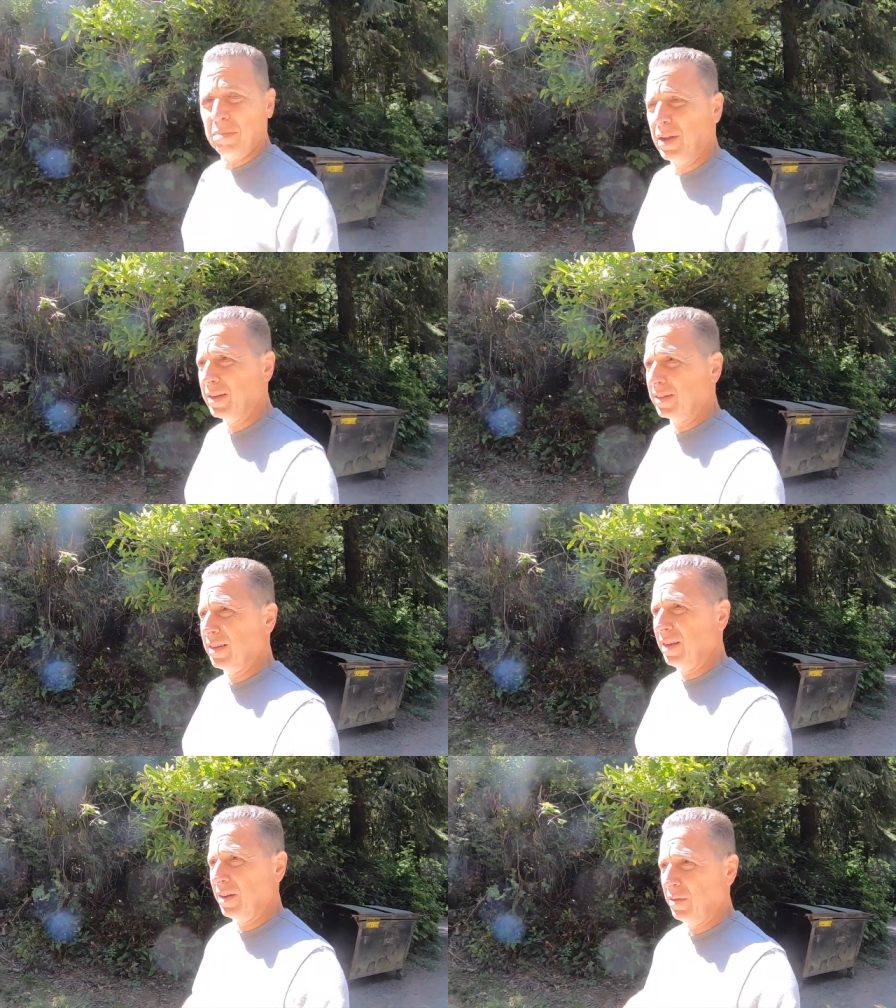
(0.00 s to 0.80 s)

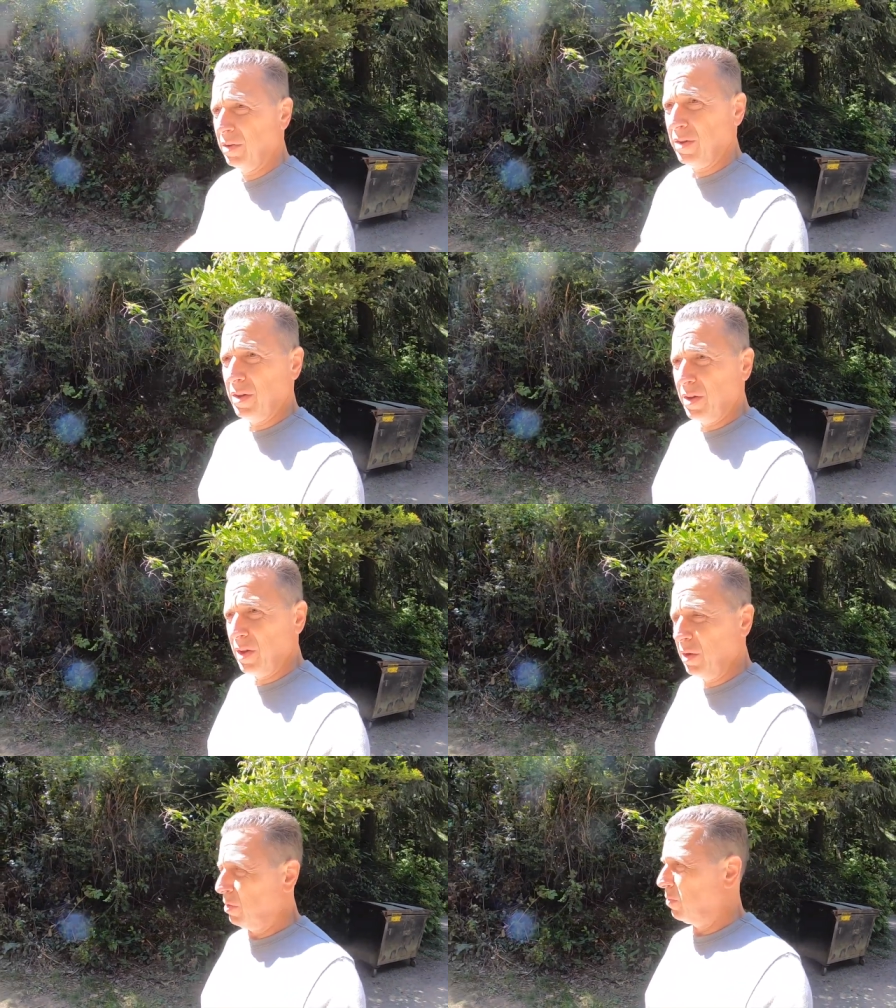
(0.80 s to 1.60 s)
Plus,
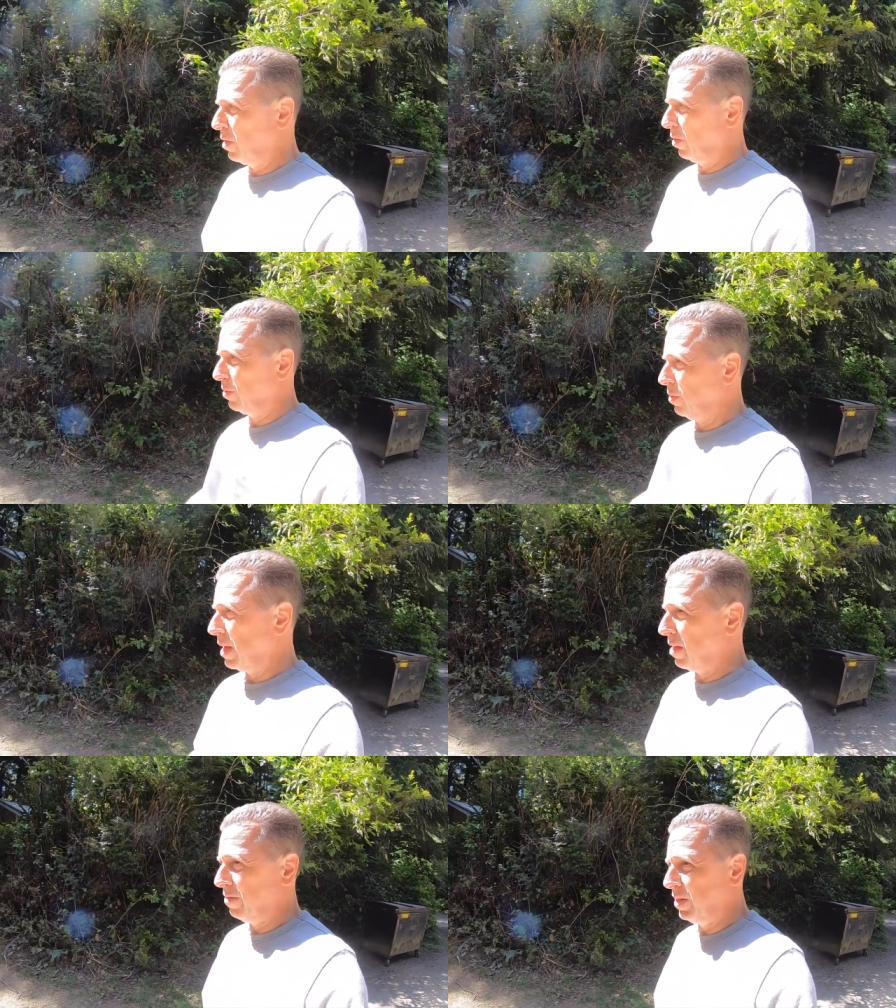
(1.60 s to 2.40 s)
we want to
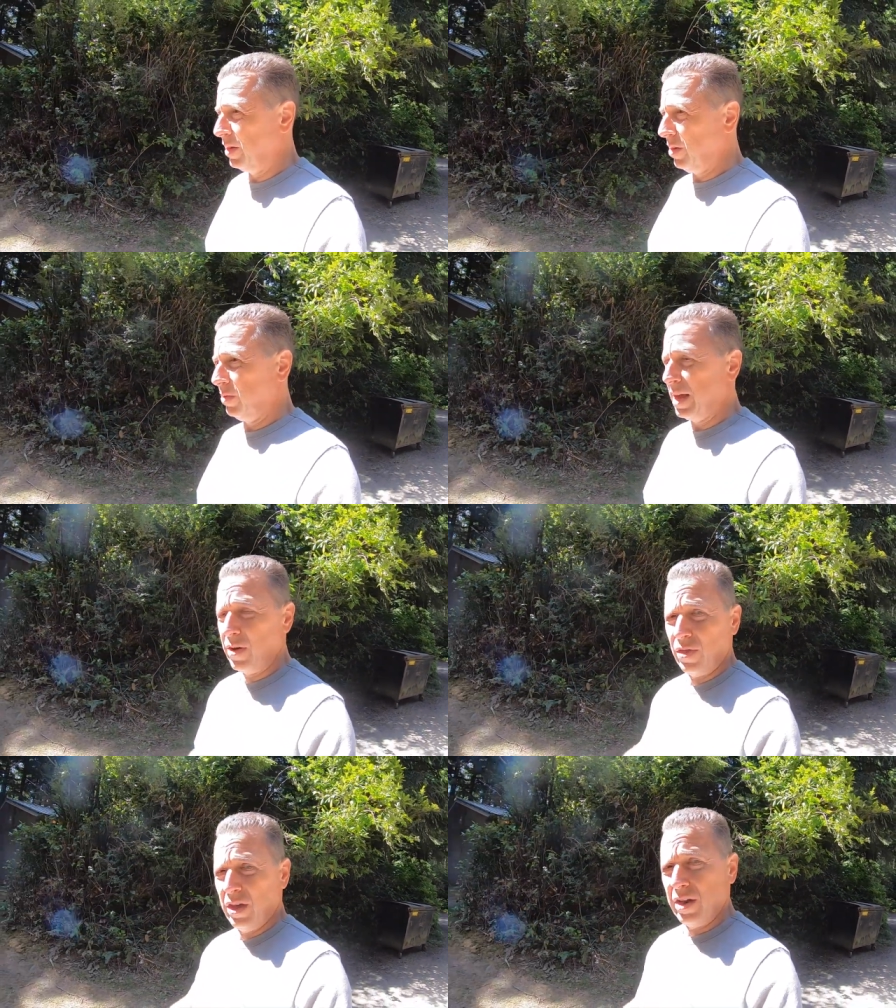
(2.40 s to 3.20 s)
throw out a video
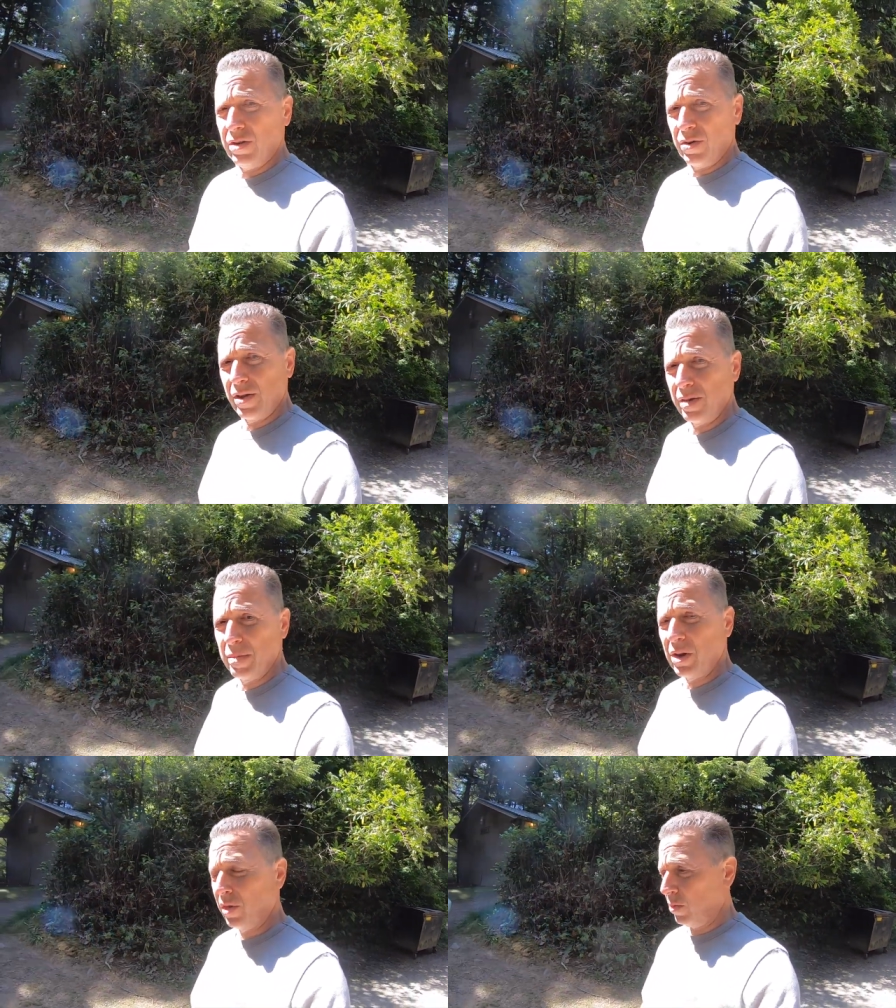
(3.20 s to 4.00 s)
now and then during the
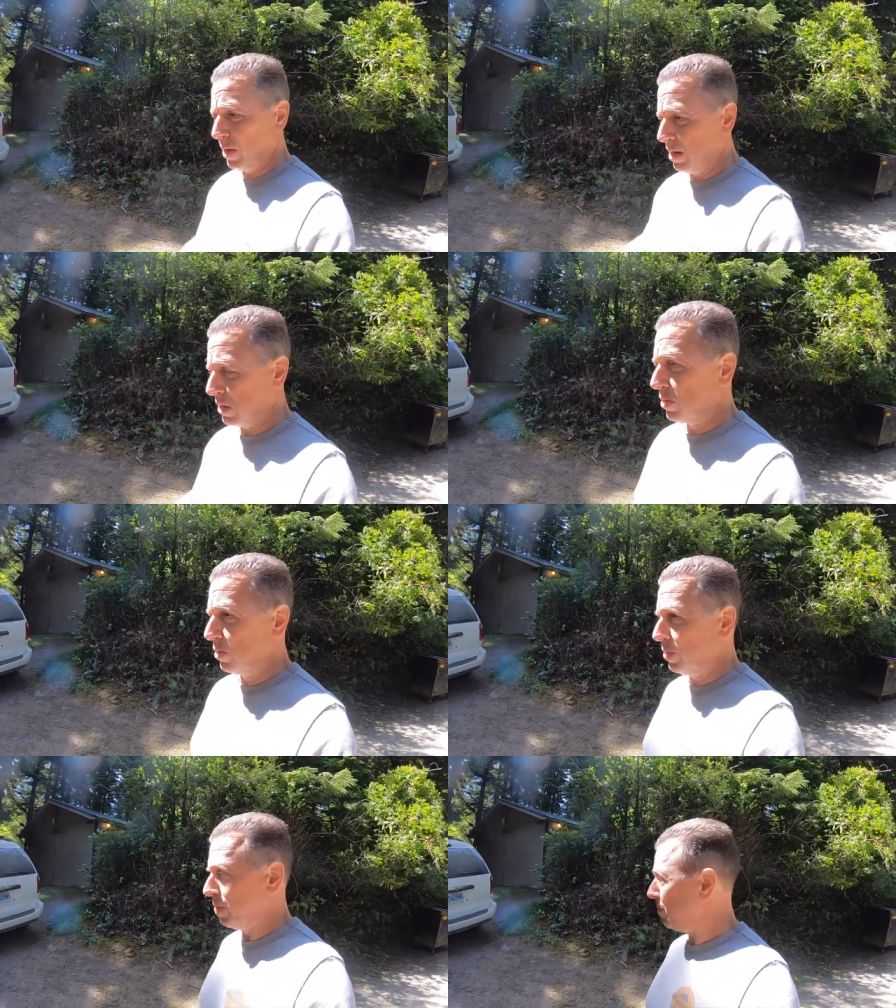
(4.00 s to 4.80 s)
middle of the week
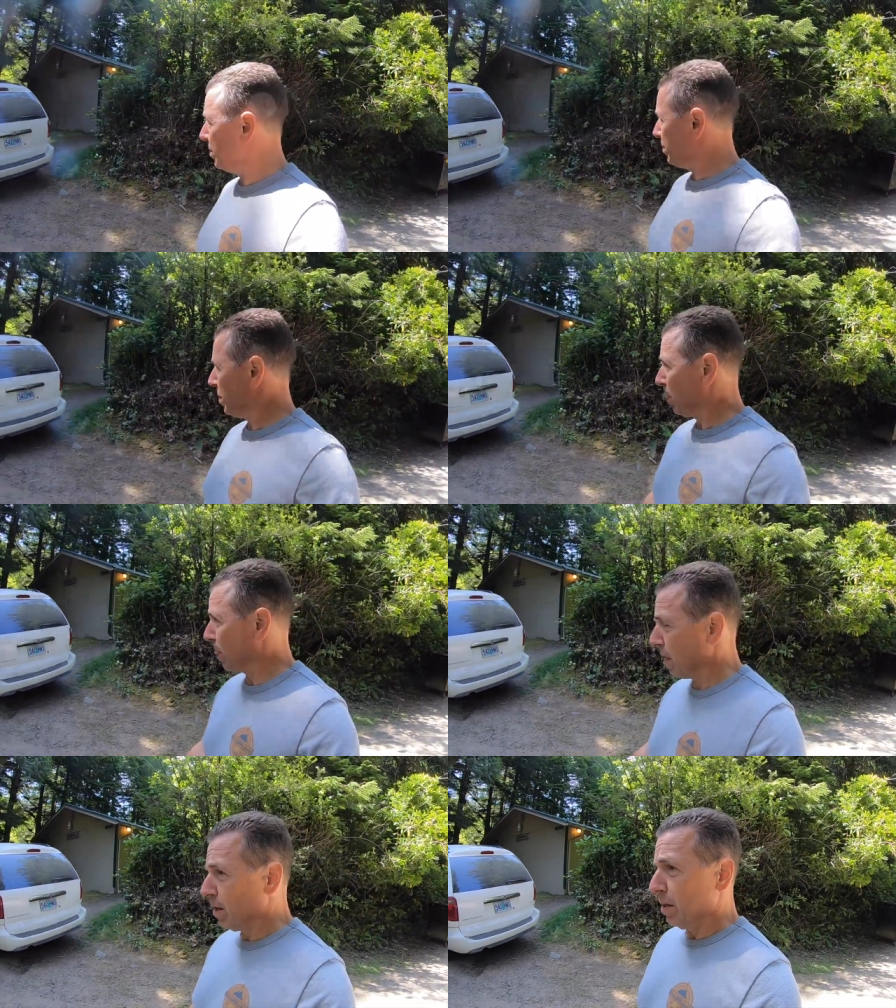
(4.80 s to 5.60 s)
too,
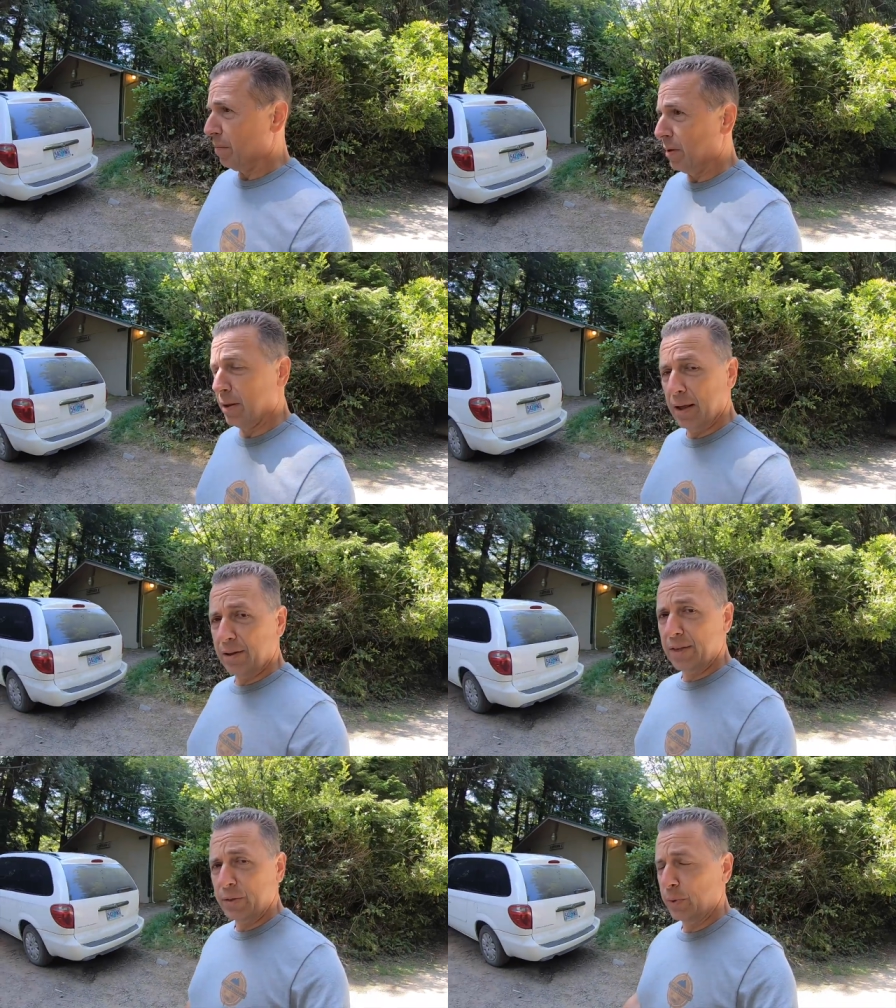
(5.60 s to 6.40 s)

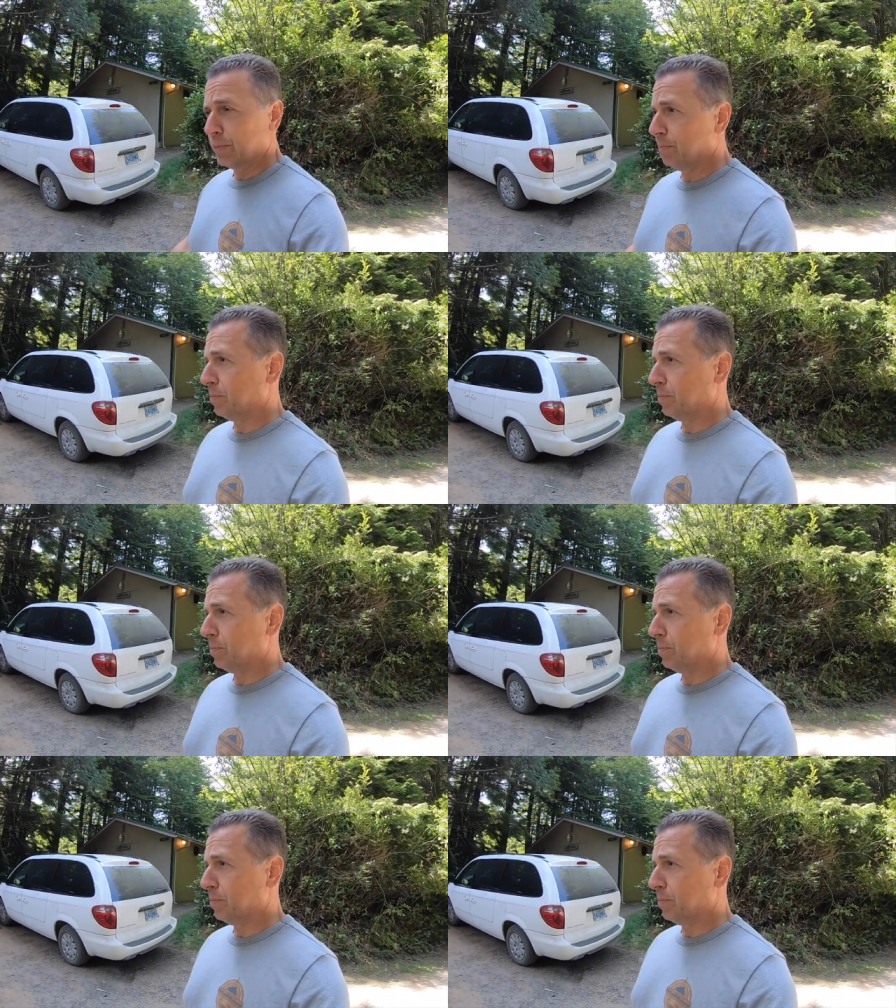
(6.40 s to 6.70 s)
like this one.